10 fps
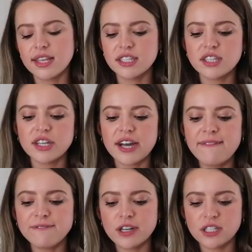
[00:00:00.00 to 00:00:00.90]
This is their
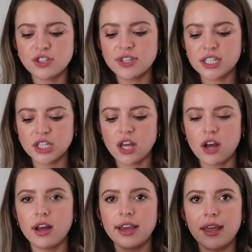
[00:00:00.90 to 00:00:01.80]
comfort stretch
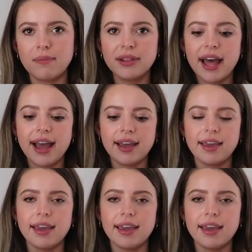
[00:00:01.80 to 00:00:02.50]
thong in black